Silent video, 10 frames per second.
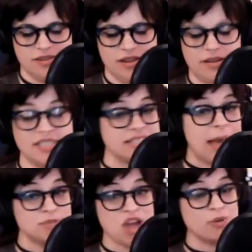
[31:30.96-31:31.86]

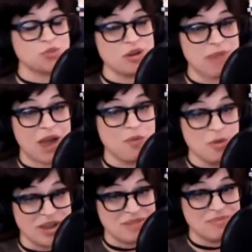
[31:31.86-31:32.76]
Slapshot was written by a
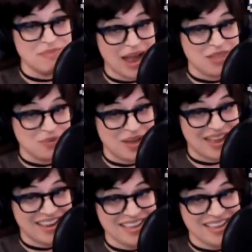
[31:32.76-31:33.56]
woman, by the way.